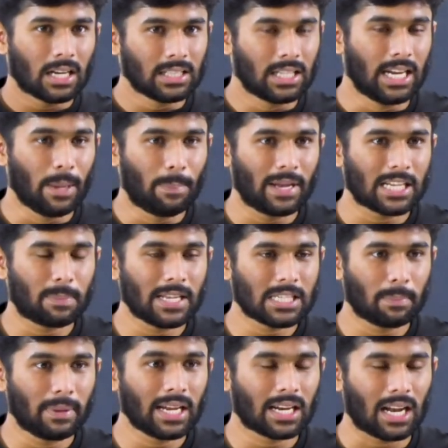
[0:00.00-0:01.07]
The DPSP is
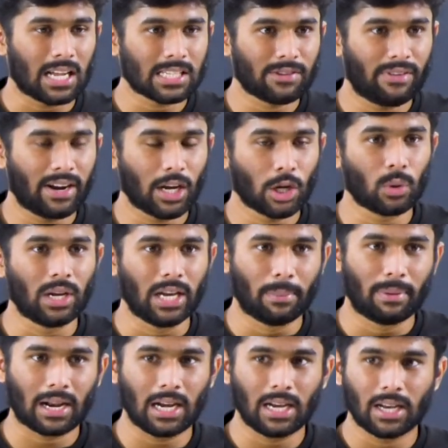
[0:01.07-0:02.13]
being classified into
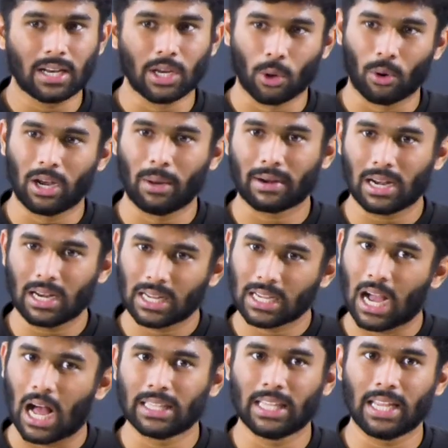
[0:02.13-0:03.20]
liberal, neoliberal,
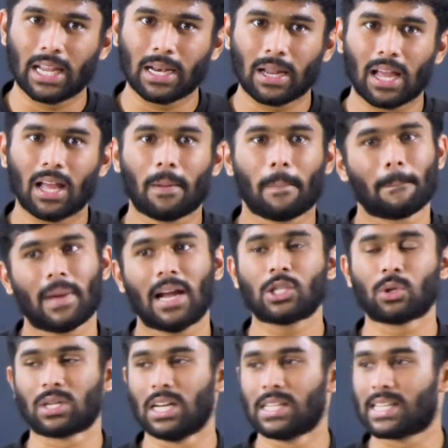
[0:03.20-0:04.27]
Gandhian and
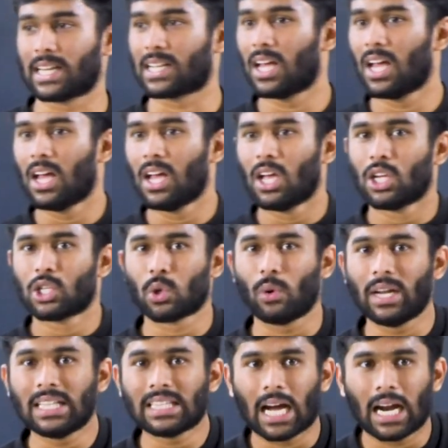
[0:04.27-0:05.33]
socialistic. So
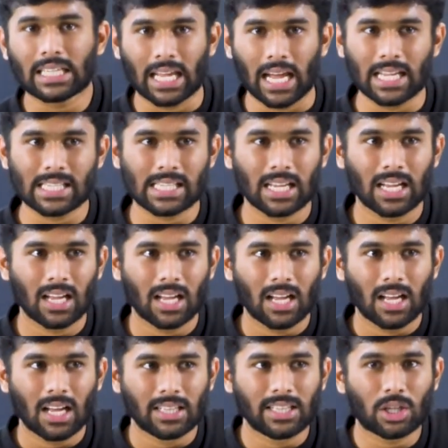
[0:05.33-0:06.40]
in that case,
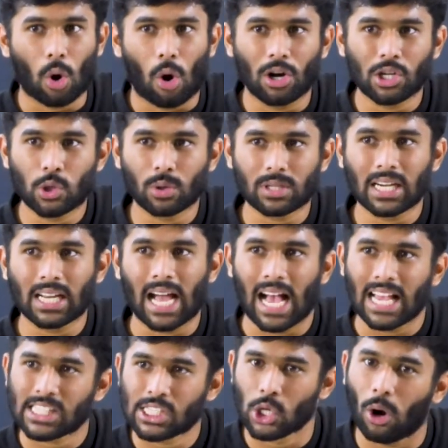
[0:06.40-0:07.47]
the constitution
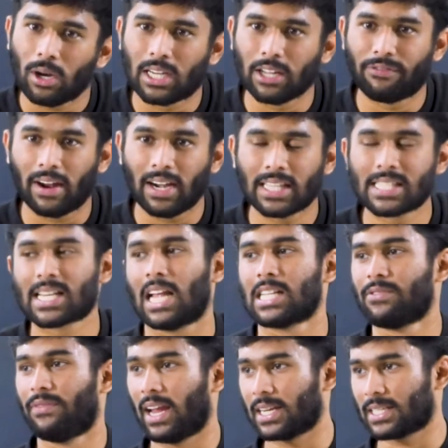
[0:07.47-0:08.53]
has not defined this
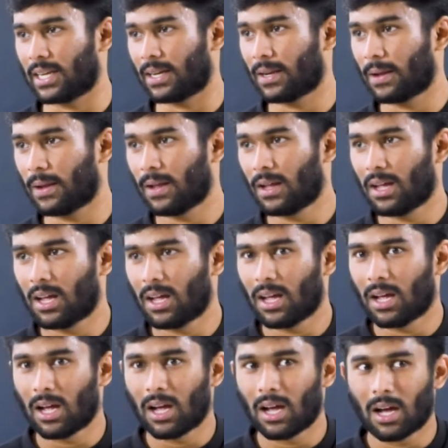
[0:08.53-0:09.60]
classification.
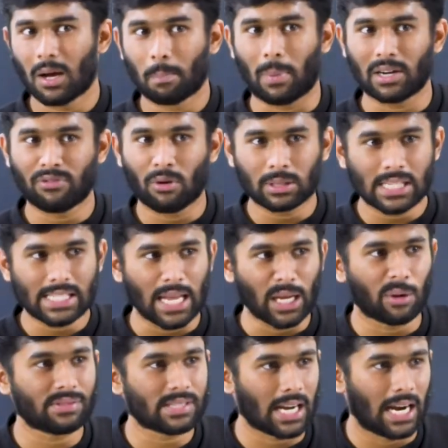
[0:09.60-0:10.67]
But for the sake
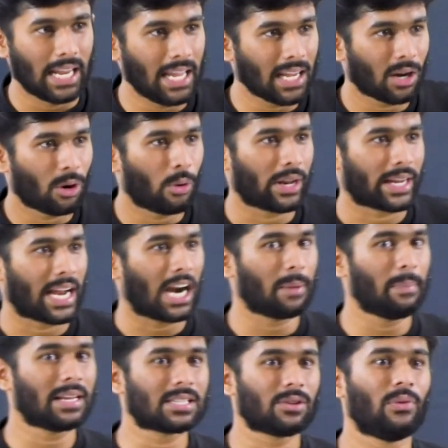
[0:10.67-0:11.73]
of studying or
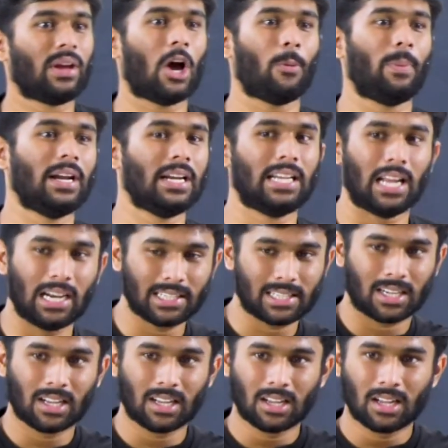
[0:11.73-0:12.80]
academics, we have been dealt
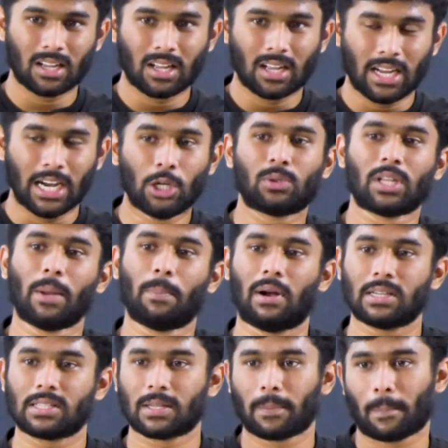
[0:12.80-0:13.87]
into three
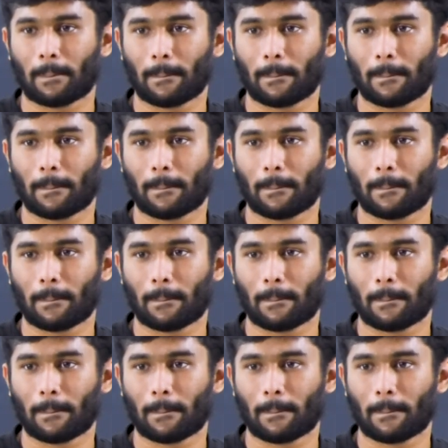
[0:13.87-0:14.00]
parts.